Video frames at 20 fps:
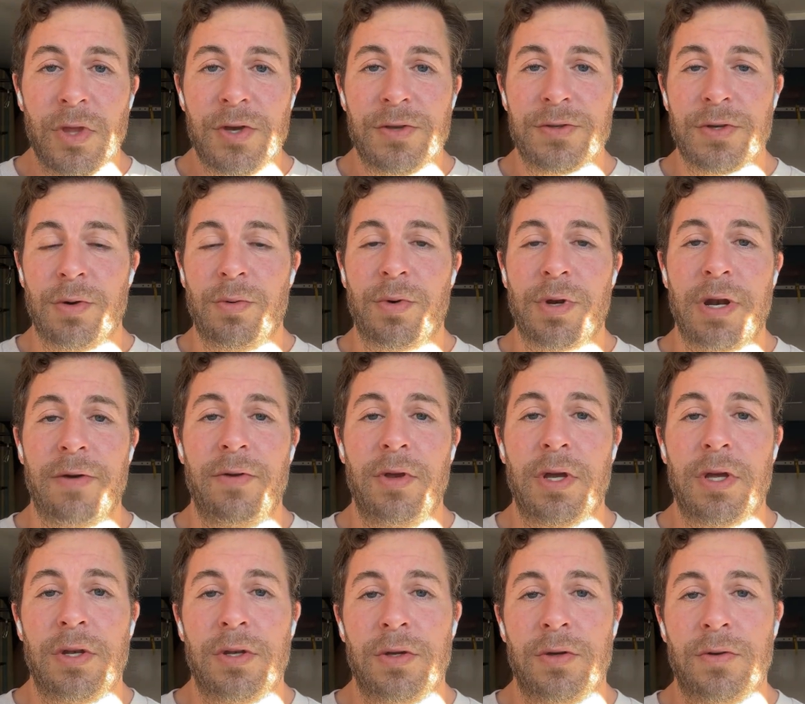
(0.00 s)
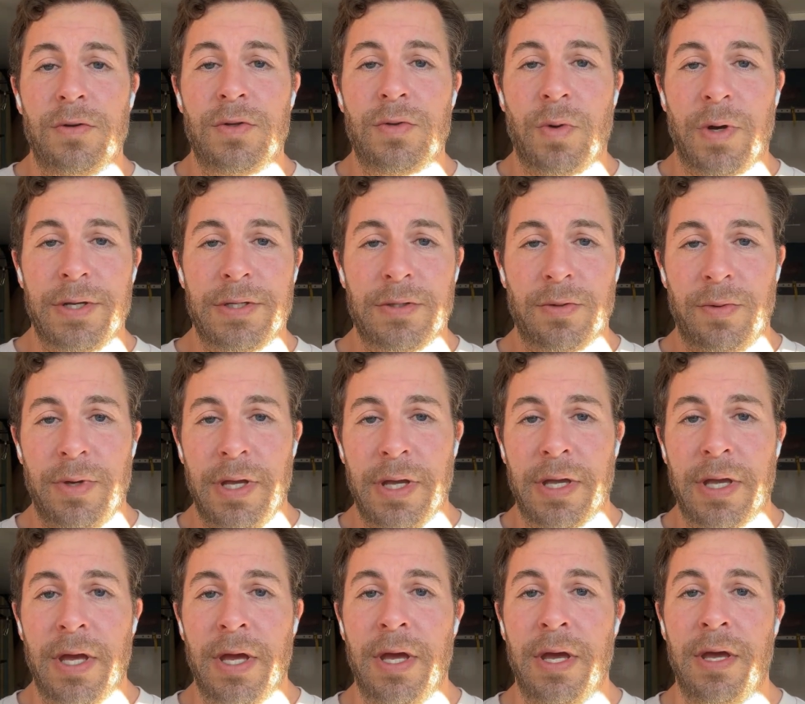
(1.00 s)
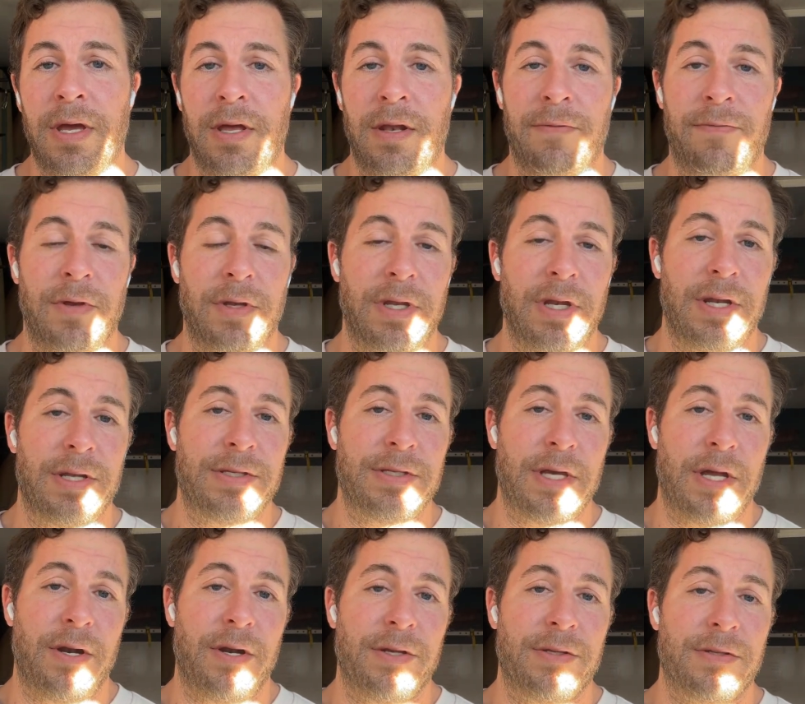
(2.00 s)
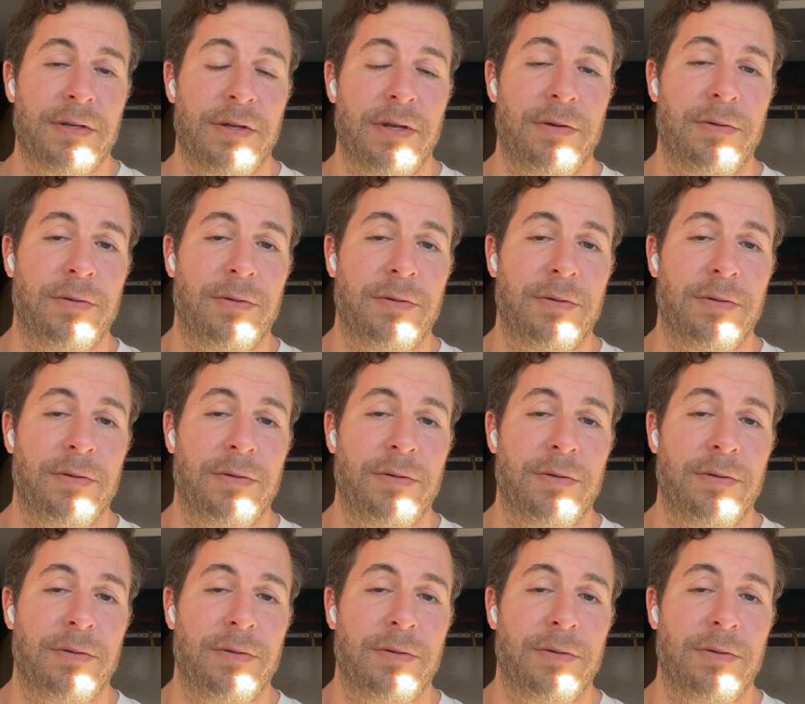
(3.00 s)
So whatever you can do twice a week, and if you did a Saturday Sunday